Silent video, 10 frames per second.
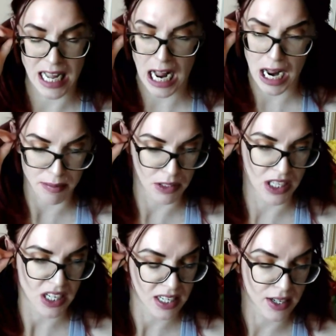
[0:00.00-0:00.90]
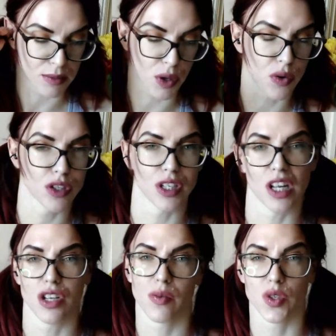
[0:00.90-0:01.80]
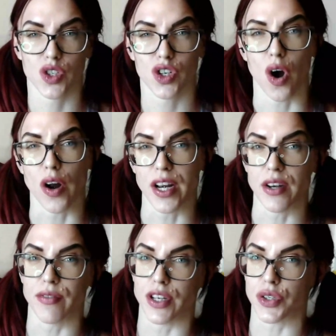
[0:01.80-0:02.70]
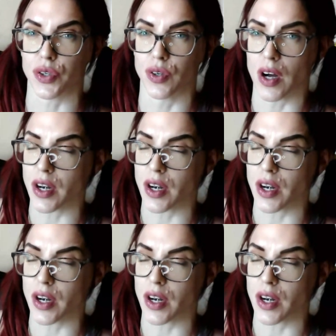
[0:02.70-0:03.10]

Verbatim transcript: Um, she comes across as a somewhat scarred individual.